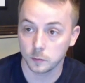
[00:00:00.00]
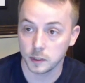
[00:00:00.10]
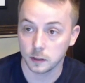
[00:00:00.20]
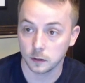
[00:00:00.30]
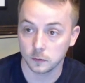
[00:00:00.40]

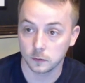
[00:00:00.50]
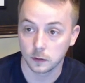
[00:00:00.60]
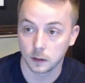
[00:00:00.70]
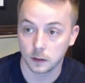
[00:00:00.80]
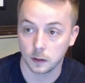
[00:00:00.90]
because
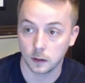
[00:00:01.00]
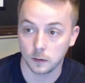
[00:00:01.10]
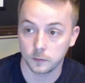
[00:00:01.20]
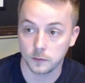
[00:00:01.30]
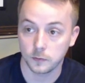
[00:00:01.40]

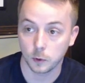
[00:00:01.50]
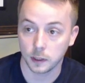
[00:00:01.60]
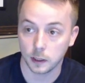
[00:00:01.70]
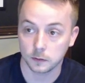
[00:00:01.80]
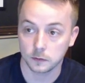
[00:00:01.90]
of the
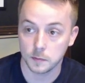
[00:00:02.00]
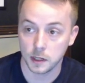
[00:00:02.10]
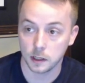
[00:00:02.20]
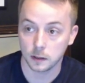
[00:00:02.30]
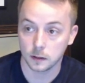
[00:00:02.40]
forecast
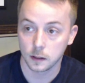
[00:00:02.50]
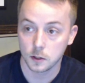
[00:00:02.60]
demand,